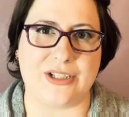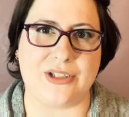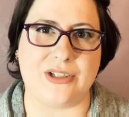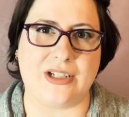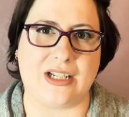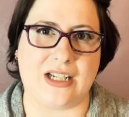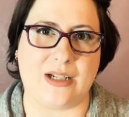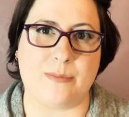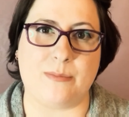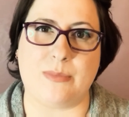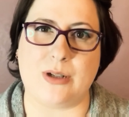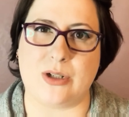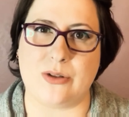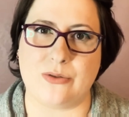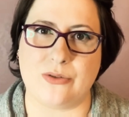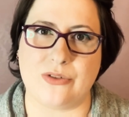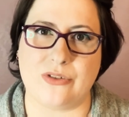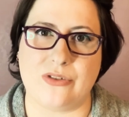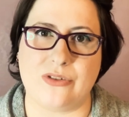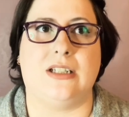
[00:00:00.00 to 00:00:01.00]
You need
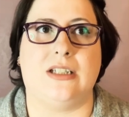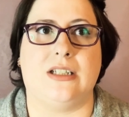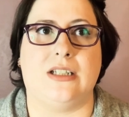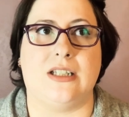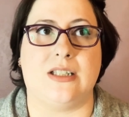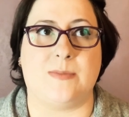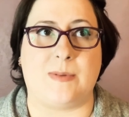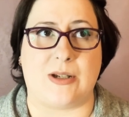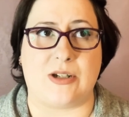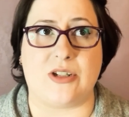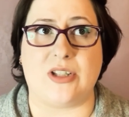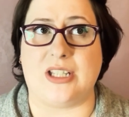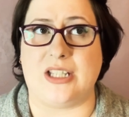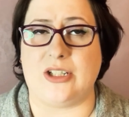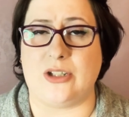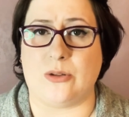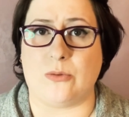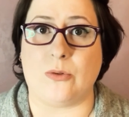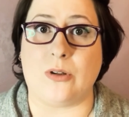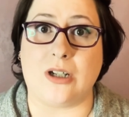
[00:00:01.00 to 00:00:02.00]
both, especially in
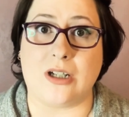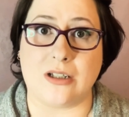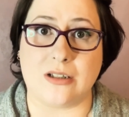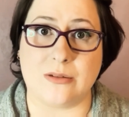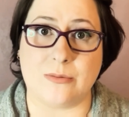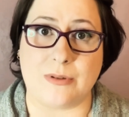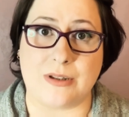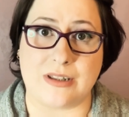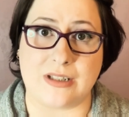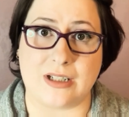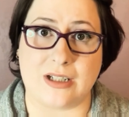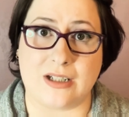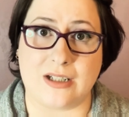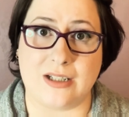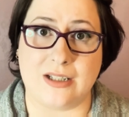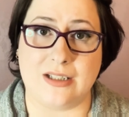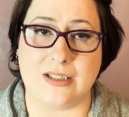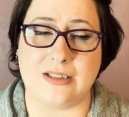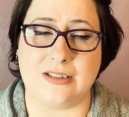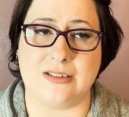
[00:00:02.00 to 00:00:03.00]
your walk with
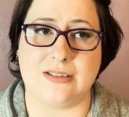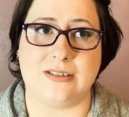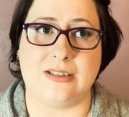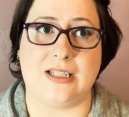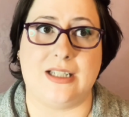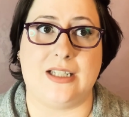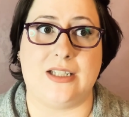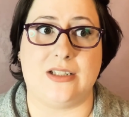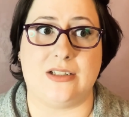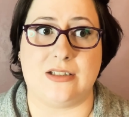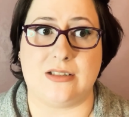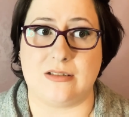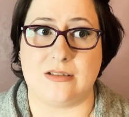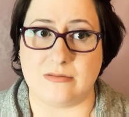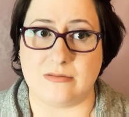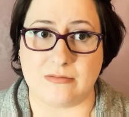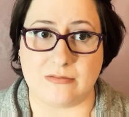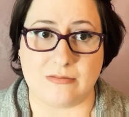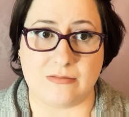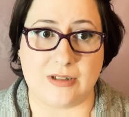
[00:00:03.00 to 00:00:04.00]
God and
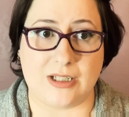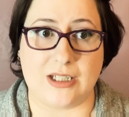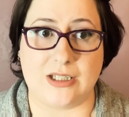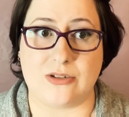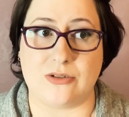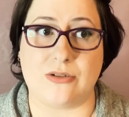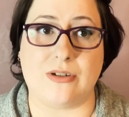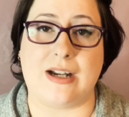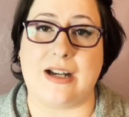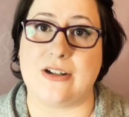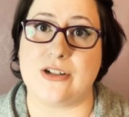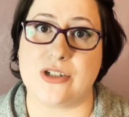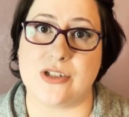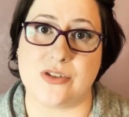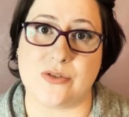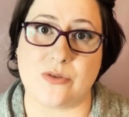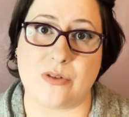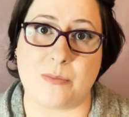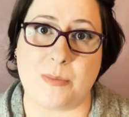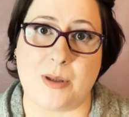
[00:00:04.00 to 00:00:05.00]

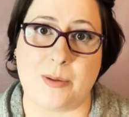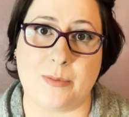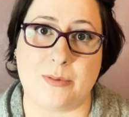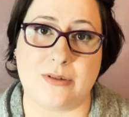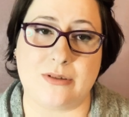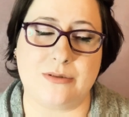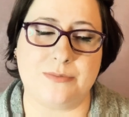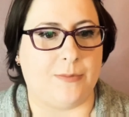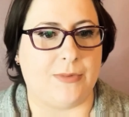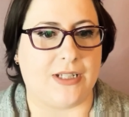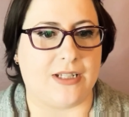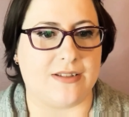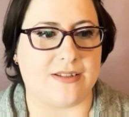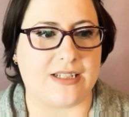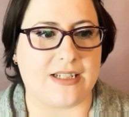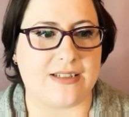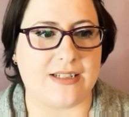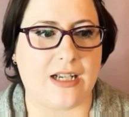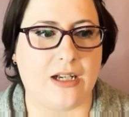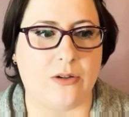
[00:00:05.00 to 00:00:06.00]
interactions with people, because
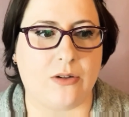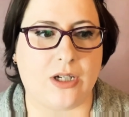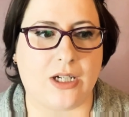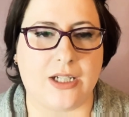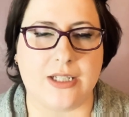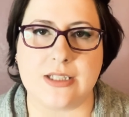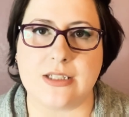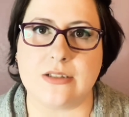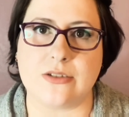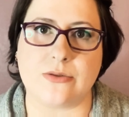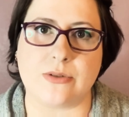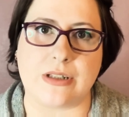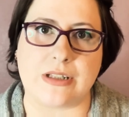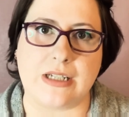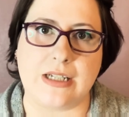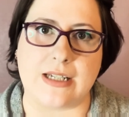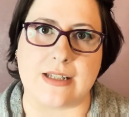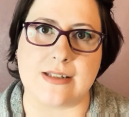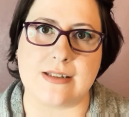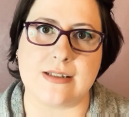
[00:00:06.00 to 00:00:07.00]
that's how God deals with
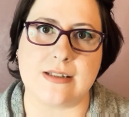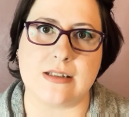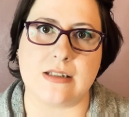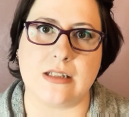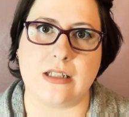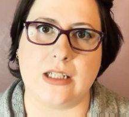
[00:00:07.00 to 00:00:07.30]
us.